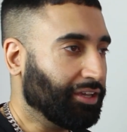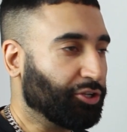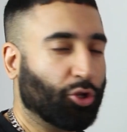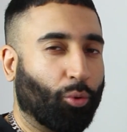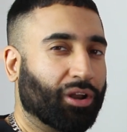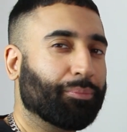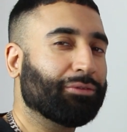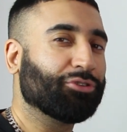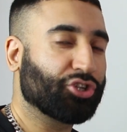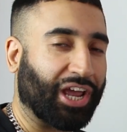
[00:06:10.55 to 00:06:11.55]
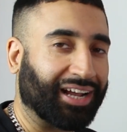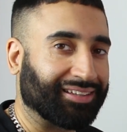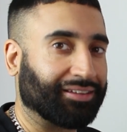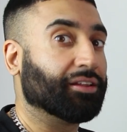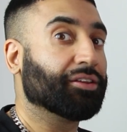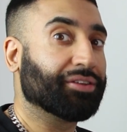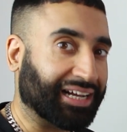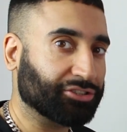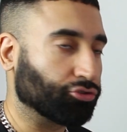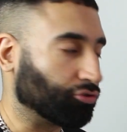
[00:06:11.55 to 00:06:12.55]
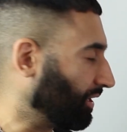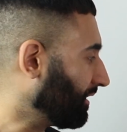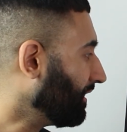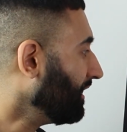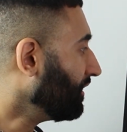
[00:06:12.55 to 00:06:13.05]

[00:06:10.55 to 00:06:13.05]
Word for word: You don't want to be rejected naturally.